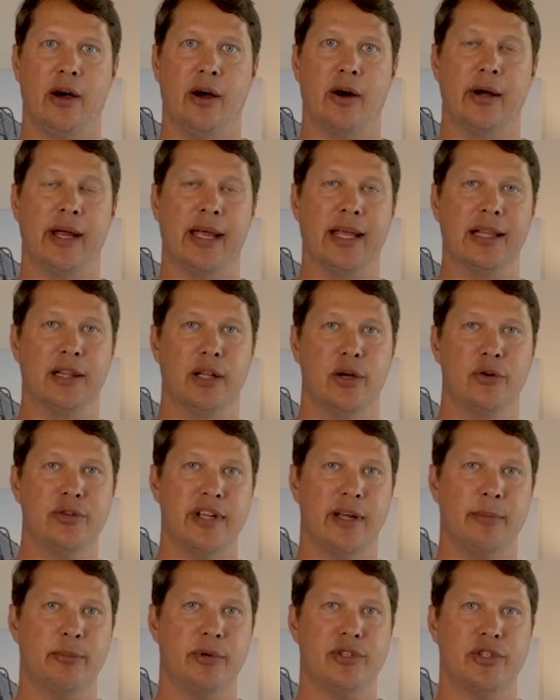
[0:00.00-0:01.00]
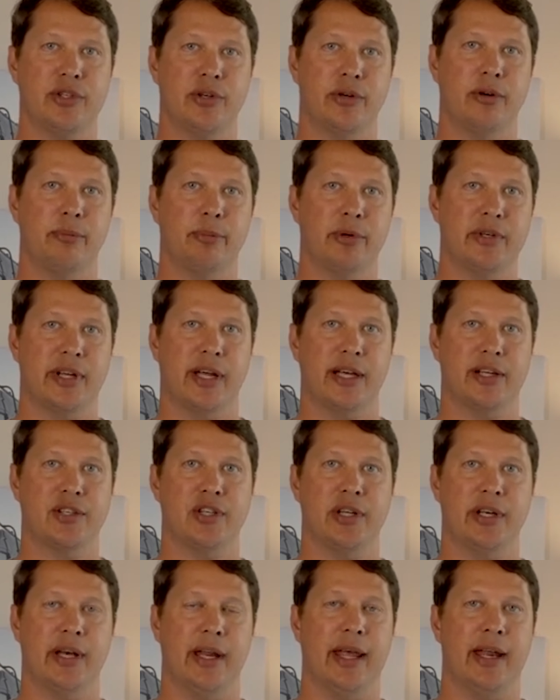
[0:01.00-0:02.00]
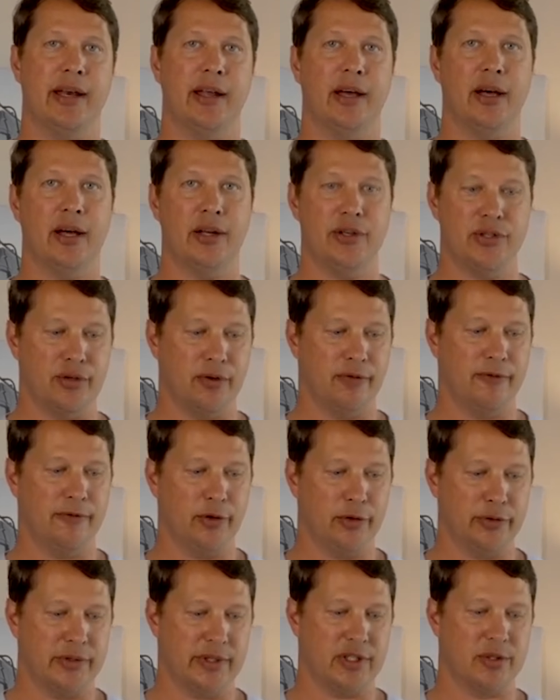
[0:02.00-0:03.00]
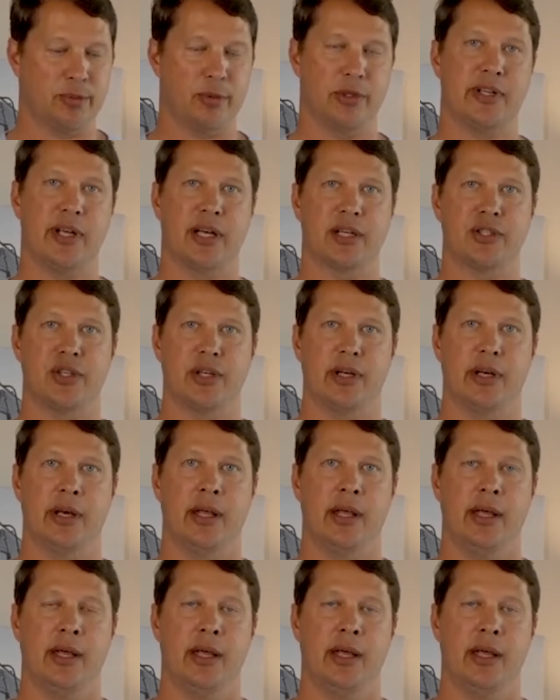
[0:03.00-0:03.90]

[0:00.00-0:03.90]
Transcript: are a low temperature protection and under voltage protection.